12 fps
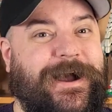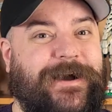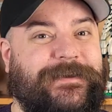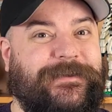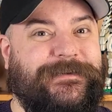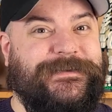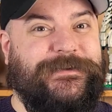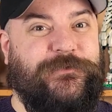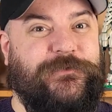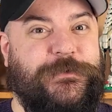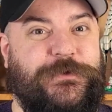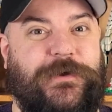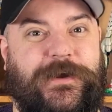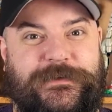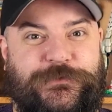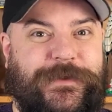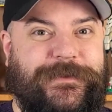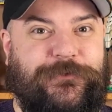I'd like to know from you
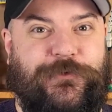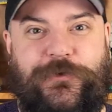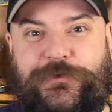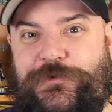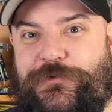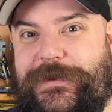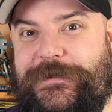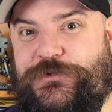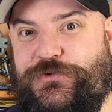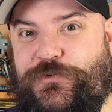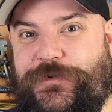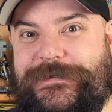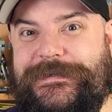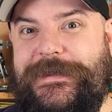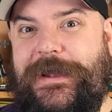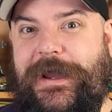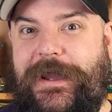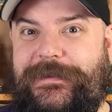guys whether or not you enjoyed
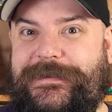uh,